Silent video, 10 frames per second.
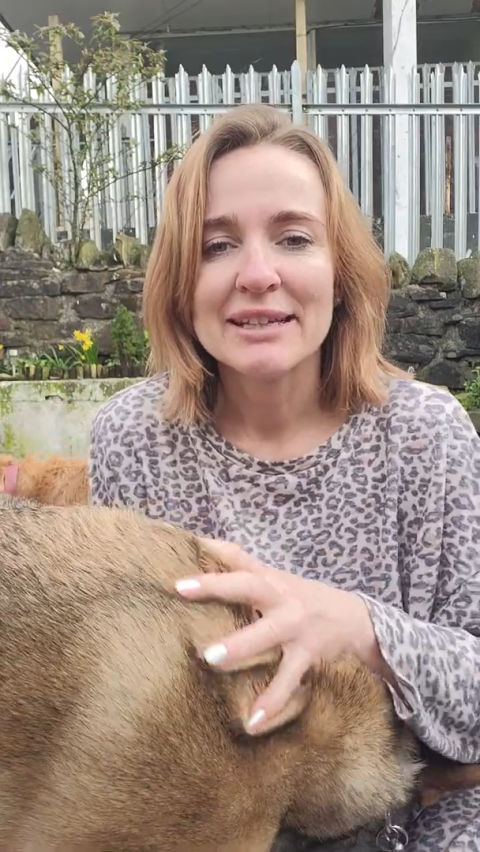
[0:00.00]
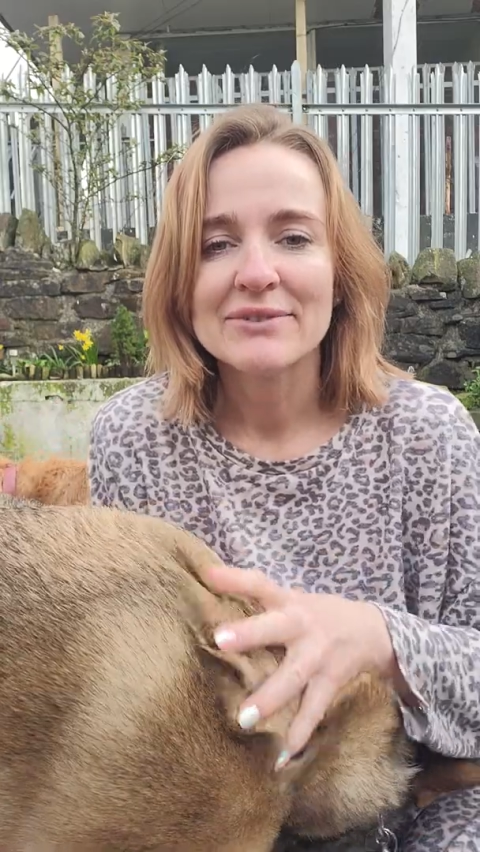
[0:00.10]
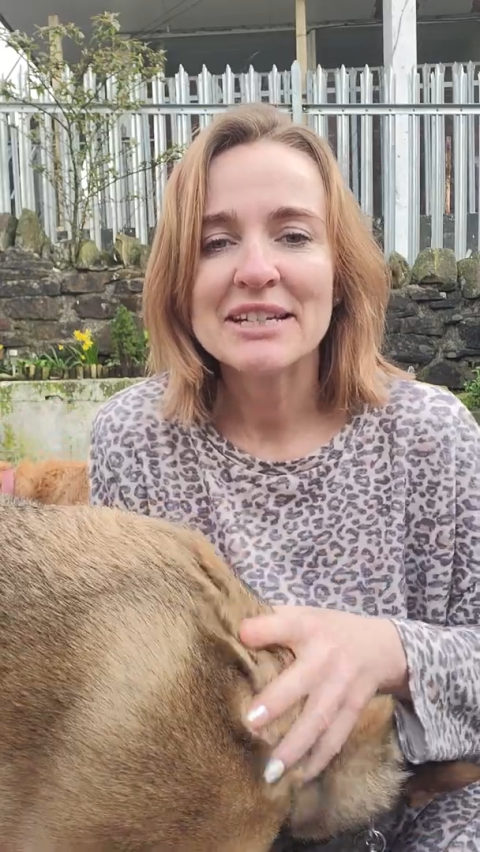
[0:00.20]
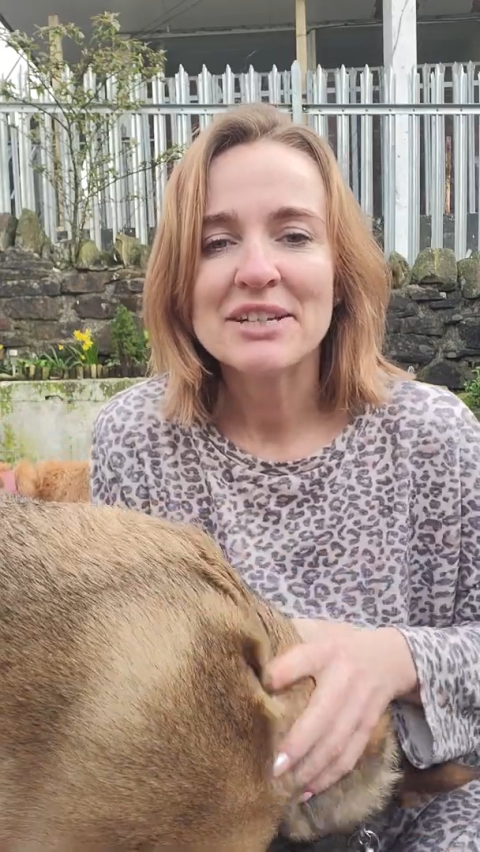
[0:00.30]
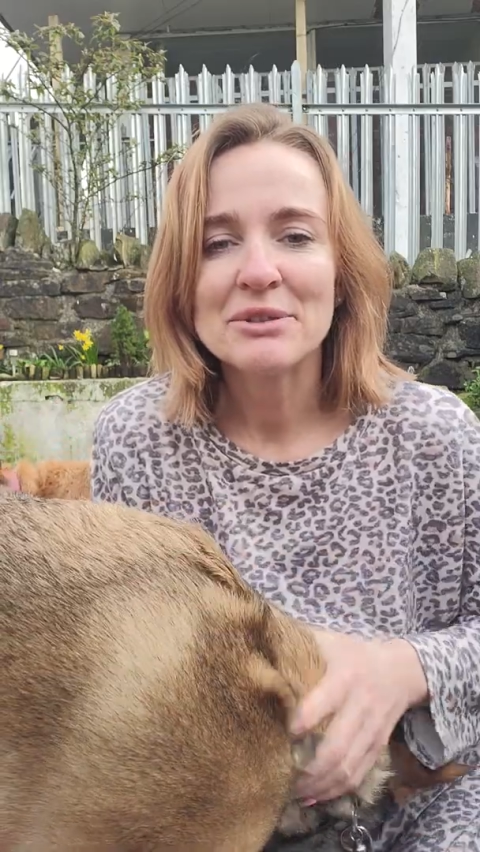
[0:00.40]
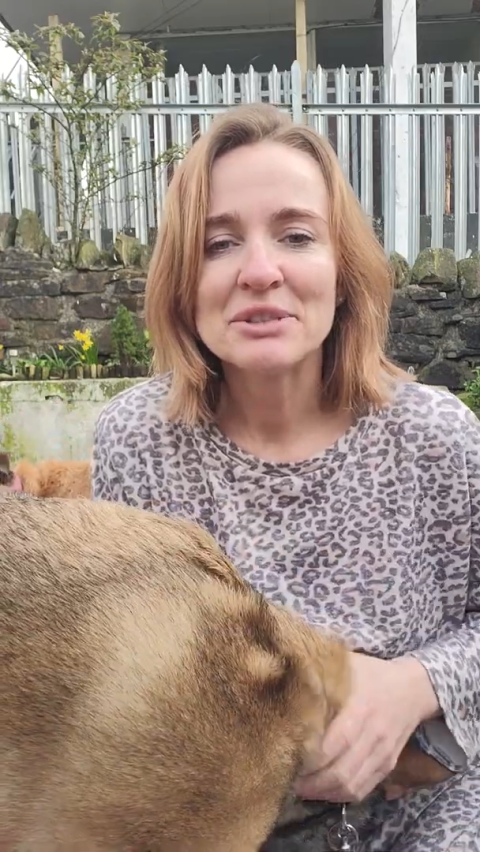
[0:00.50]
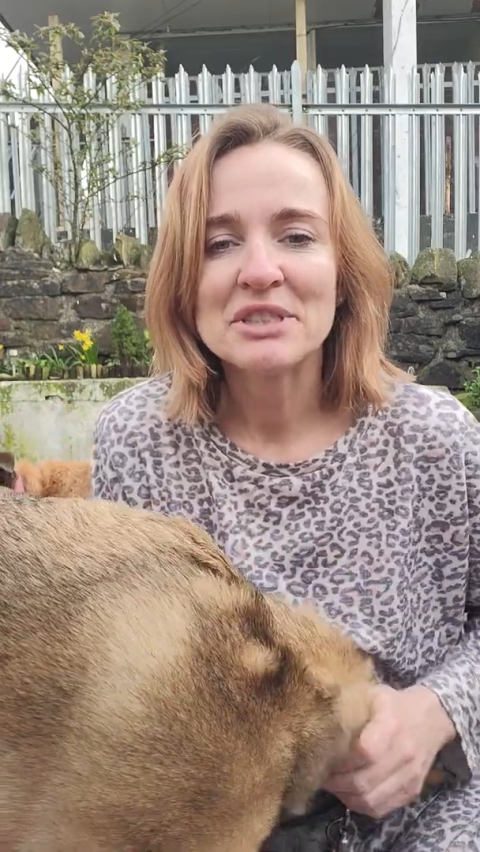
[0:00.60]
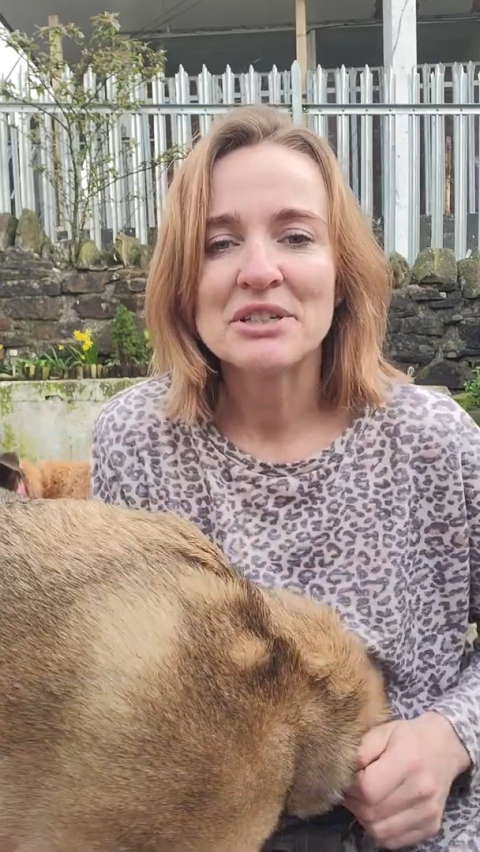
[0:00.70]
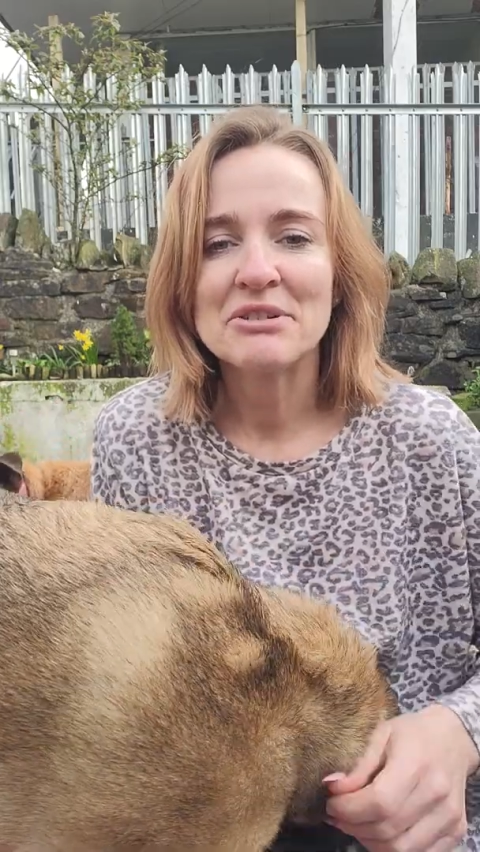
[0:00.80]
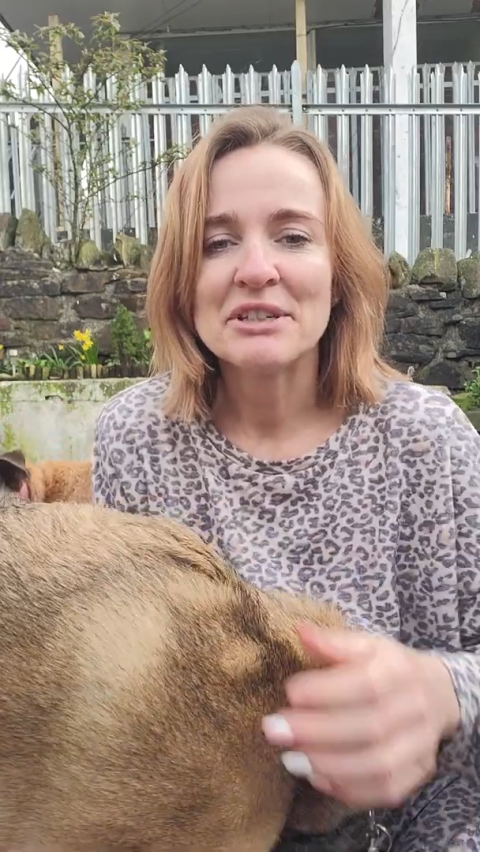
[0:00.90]
video
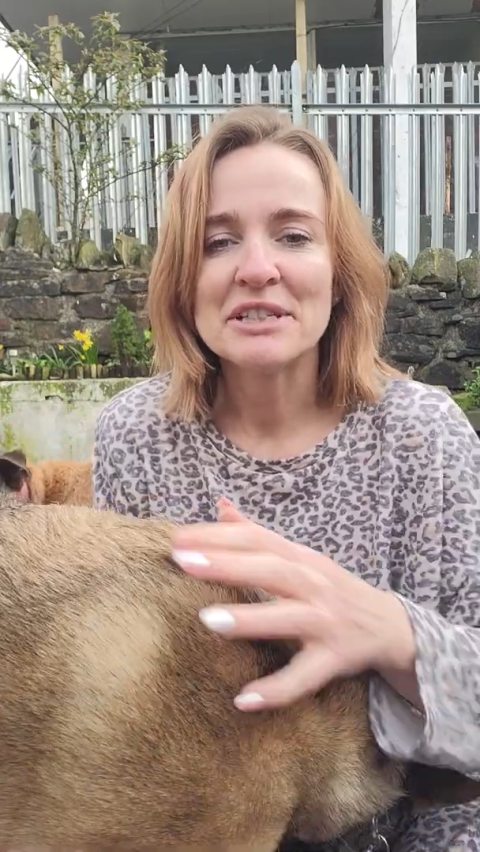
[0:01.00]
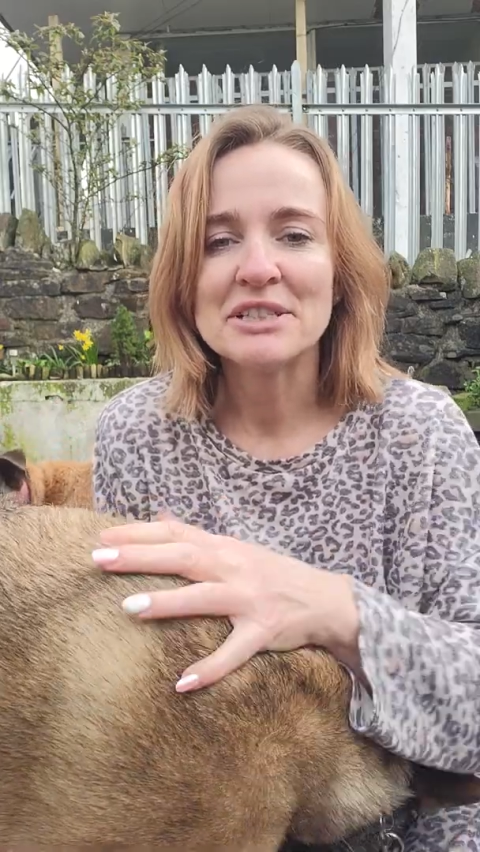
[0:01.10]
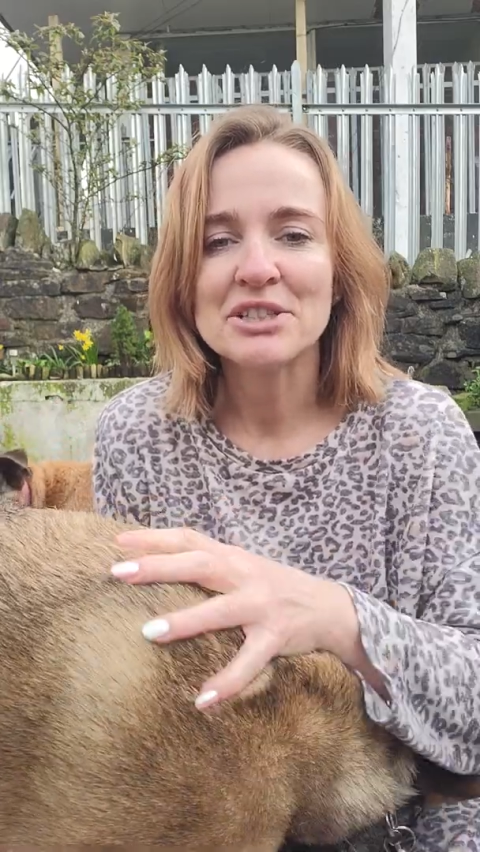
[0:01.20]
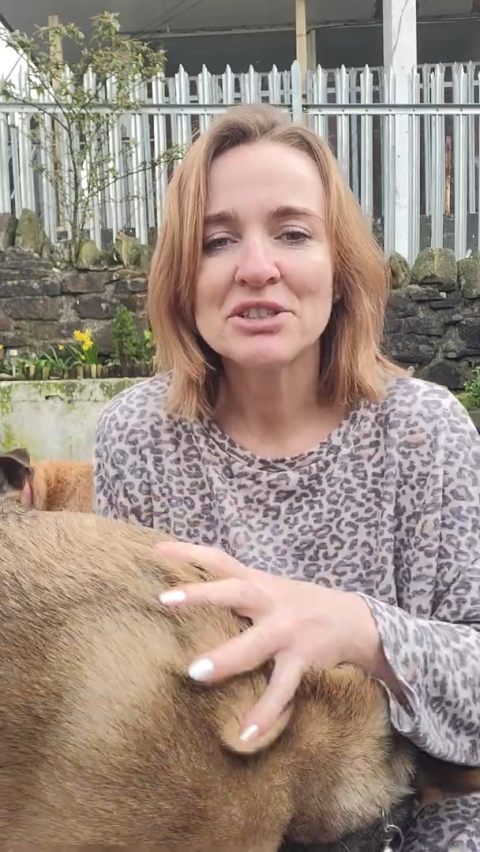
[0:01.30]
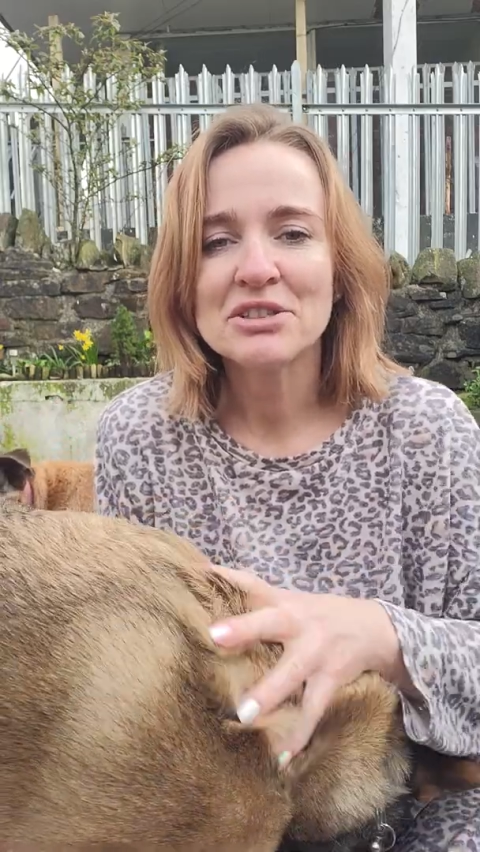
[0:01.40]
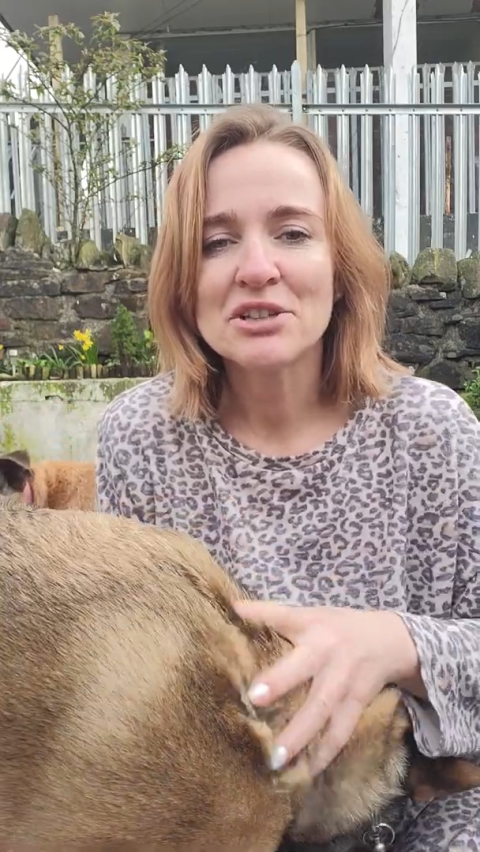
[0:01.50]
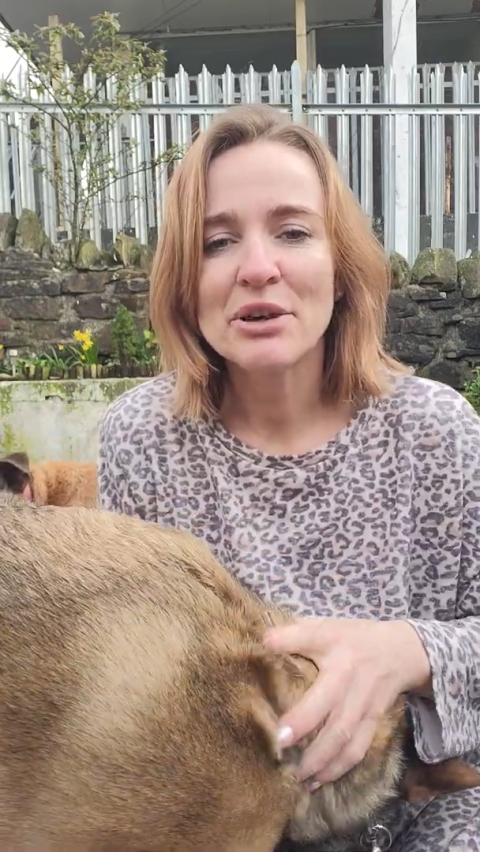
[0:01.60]
series just